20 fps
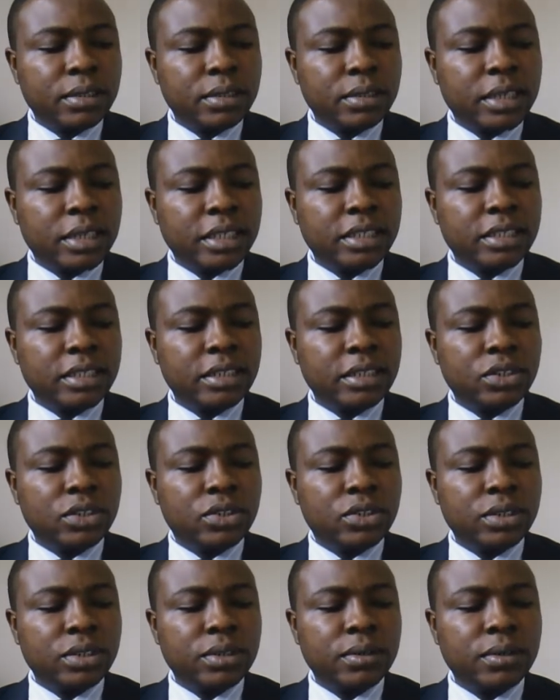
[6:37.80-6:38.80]

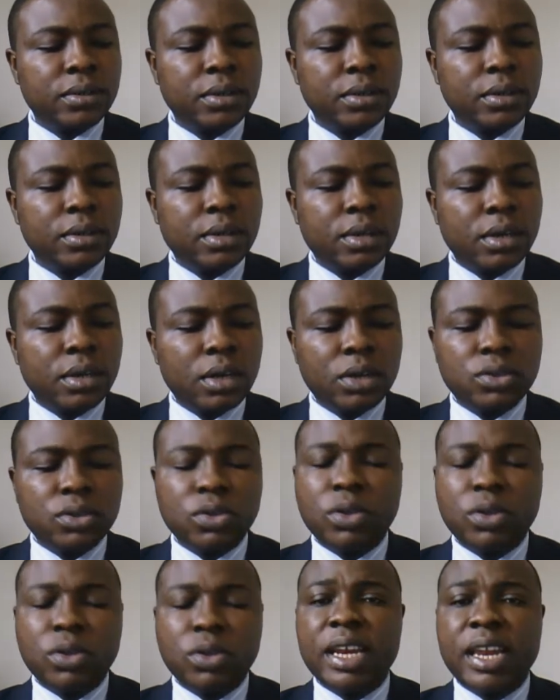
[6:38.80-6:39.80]
designatory.
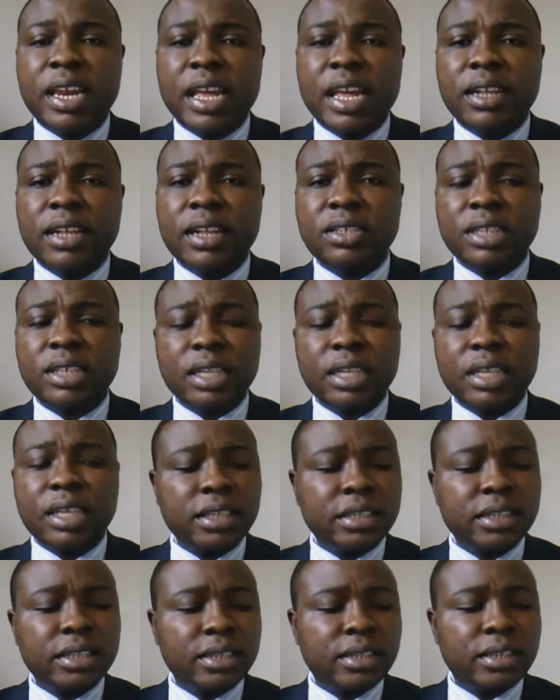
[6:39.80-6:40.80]
Also the learning
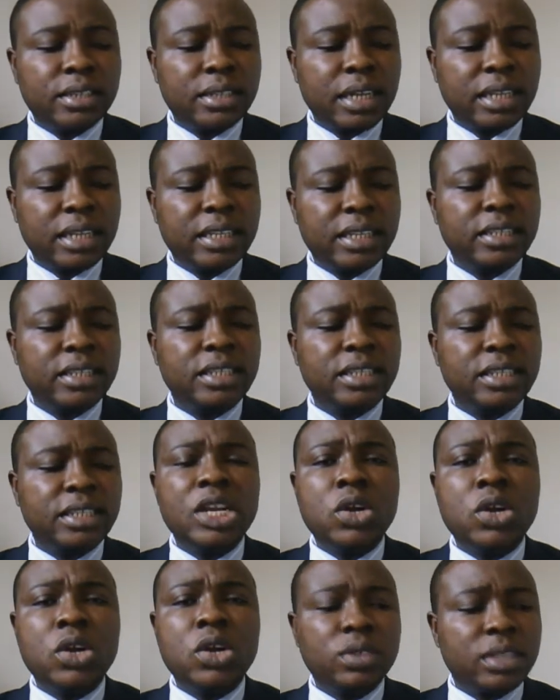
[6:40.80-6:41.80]
strategies, that is the
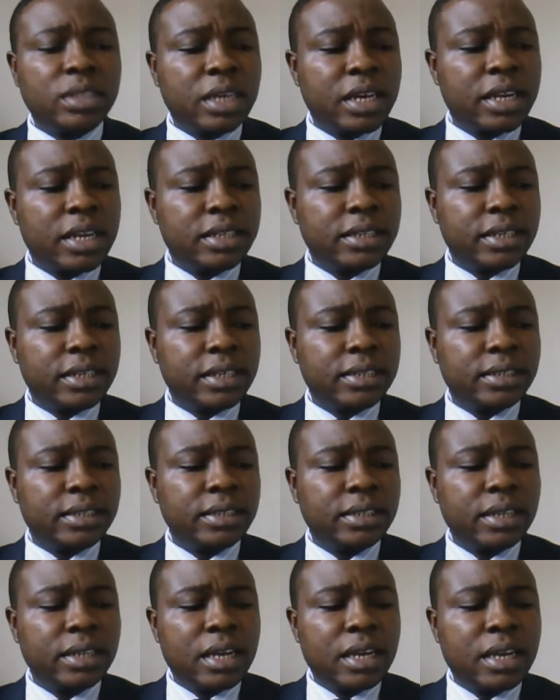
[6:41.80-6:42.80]
goals directed
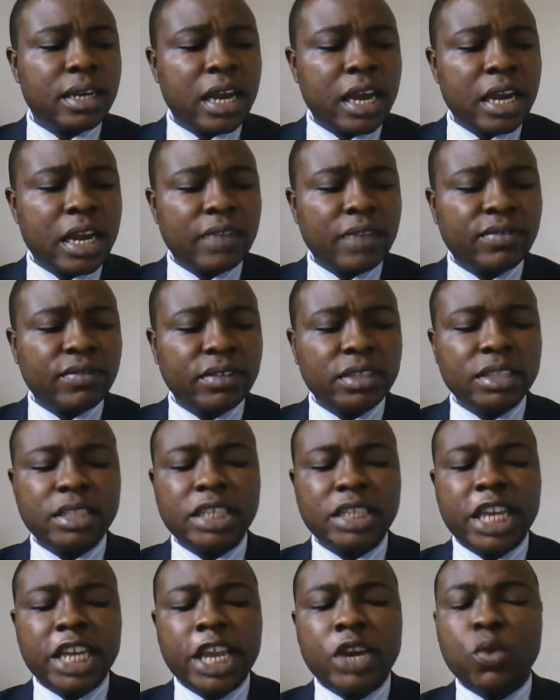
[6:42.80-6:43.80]
and activities
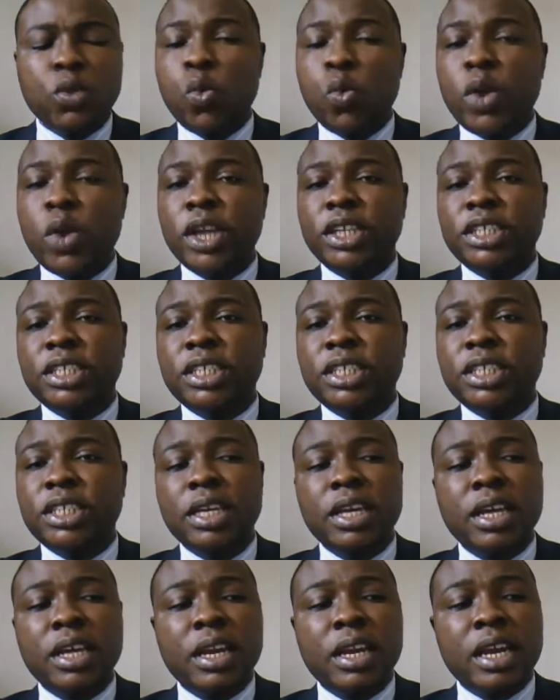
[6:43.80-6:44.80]
in which
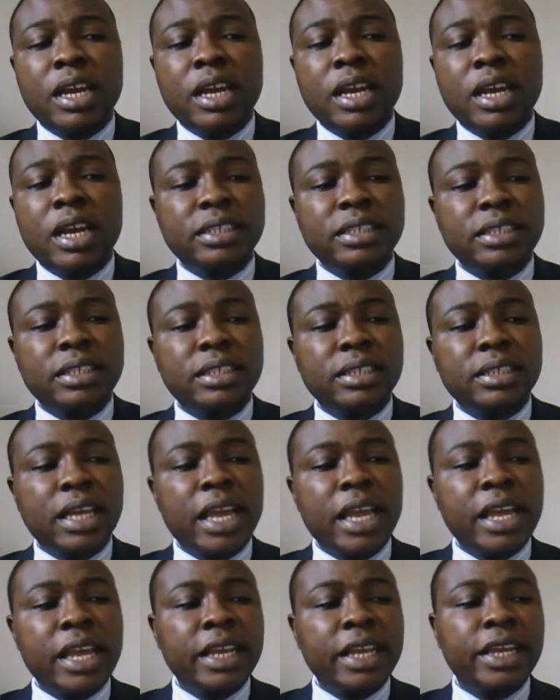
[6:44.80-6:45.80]
learners
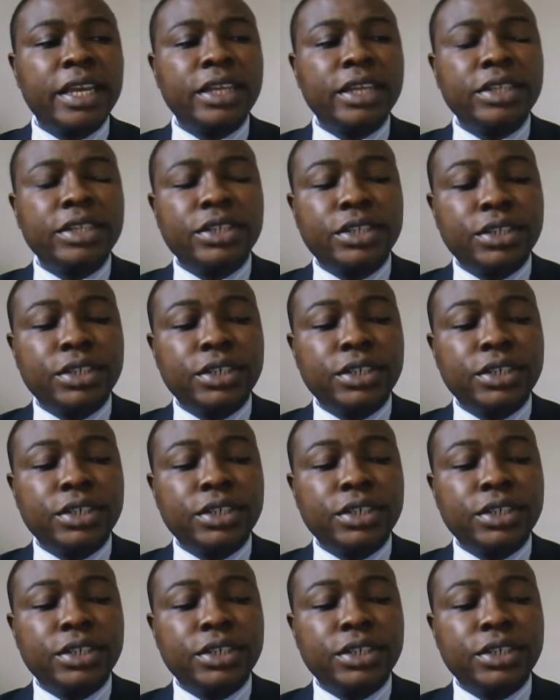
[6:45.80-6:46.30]
engage.